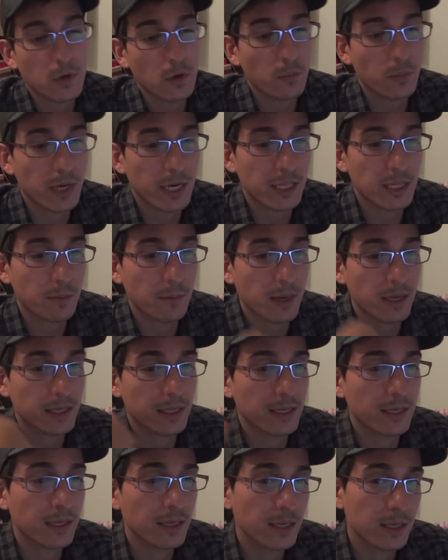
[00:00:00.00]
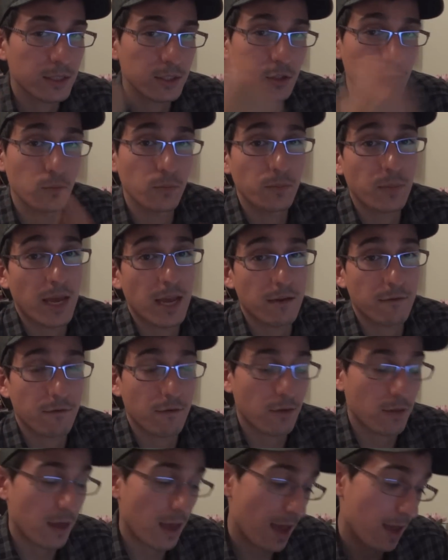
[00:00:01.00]
bringing the money to pay
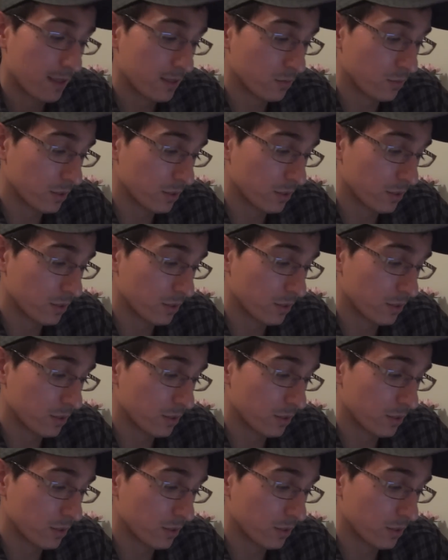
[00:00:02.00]
for that,